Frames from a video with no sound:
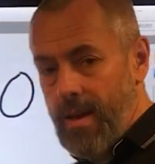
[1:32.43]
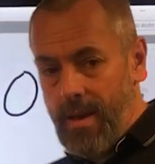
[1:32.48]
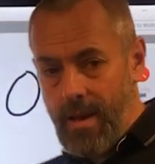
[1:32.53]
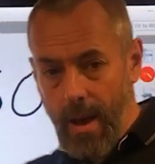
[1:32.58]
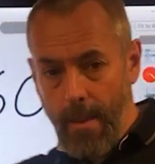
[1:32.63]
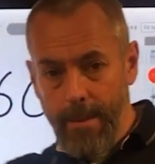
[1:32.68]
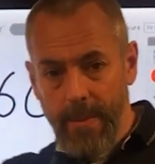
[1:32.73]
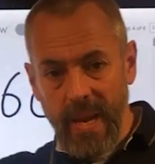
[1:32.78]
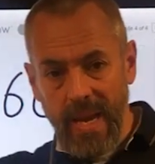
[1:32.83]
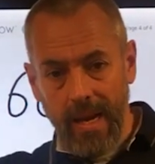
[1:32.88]
a
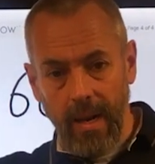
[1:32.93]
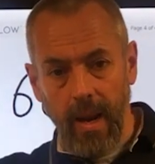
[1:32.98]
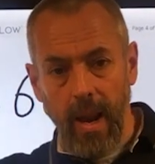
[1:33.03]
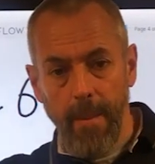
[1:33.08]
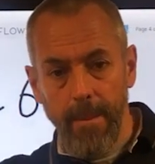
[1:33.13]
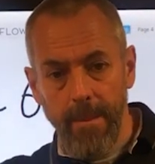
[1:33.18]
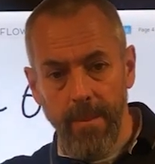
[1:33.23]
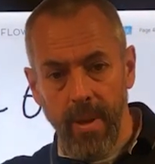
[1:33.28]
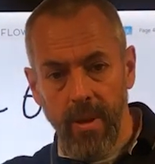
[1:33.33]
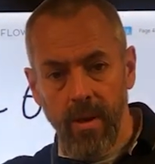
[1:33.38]
big
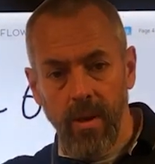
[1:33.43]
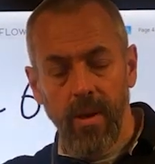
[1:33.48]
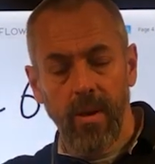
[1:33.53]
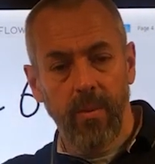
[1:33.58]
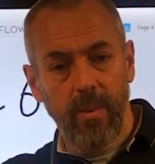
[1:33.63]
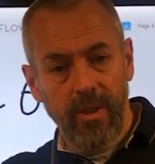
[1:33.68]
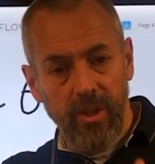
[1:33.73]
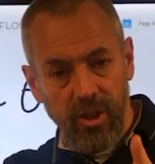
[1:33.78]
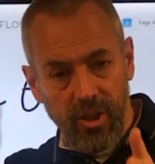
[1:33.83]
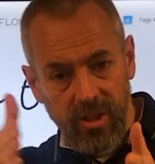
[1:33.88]
lump,
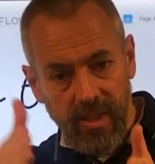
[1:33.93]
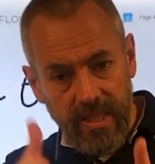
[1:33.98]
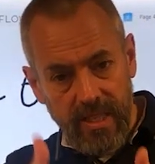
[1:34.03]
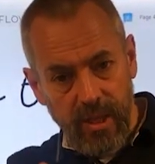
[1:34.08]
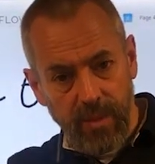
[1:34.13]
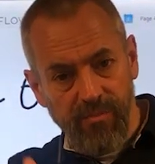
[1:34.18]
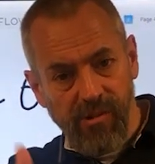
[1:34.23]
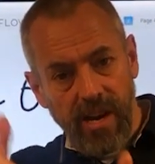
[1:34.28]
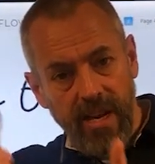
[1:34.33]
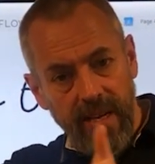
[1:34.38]
we just need to
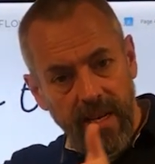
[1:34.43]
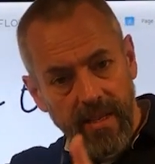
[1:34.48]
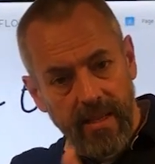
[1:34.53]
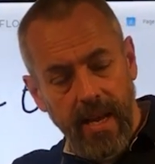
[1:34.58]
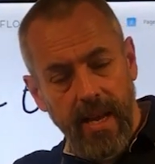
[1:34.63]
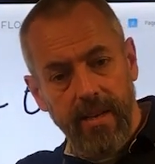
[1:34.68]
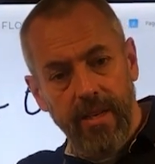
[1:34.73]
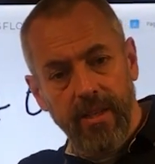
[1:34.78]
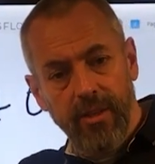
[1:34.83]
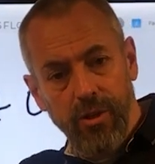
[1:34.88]
break it
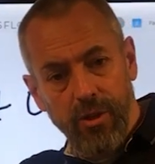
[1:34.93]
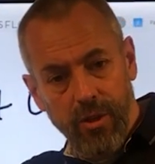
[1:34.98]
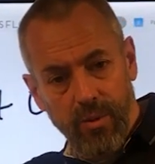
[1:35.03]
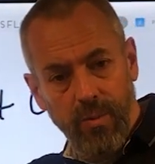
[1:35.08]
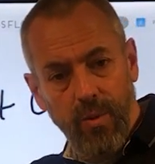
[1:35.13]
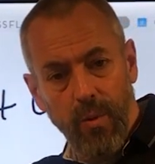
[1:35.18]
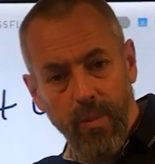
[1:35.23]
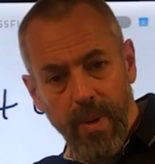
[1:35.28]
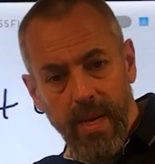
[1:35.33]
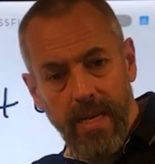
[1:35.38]
down into
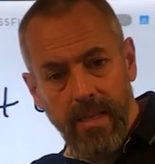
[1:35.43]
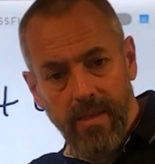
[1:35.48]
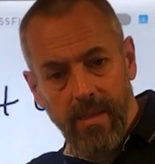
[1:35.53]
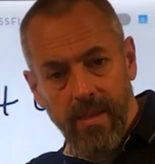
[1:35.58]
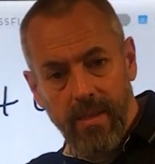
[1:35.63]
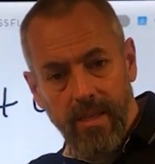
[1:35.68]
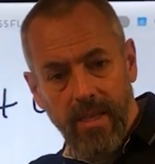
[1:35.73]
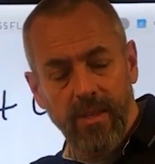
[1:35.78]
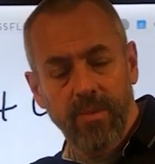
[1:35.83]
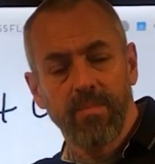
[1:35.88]
small
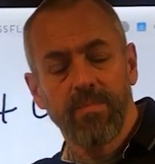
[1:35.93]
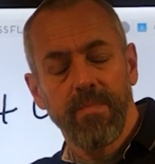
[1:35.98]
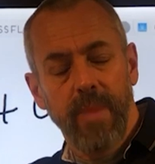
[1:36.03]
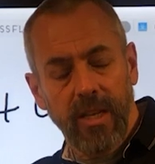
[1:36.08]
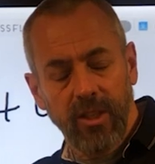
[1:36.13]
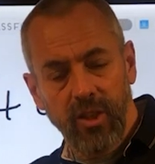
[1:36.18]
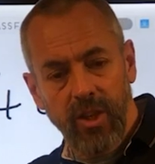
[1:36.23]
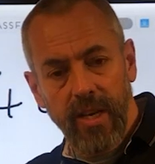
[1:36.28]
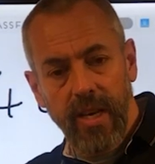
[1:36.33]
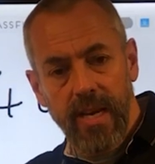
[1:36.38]
pieces. It's
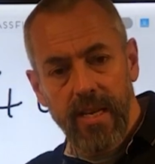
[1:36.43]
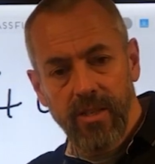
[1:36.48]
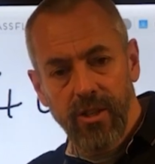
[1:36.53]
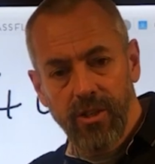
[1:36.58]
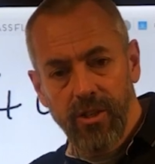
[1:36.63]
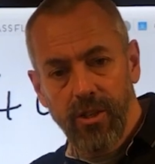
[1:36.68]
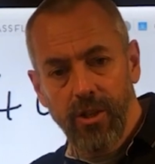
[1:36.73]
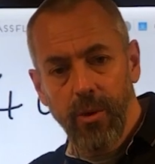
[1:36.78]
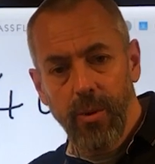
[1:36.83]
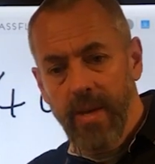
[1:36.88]
much easier
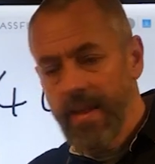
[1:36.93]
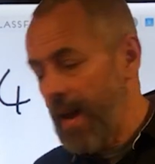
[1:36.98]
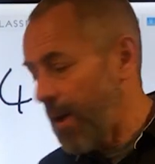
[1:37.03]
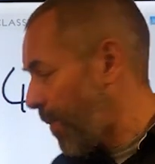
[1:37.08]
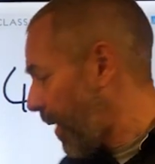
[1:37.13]
to do it that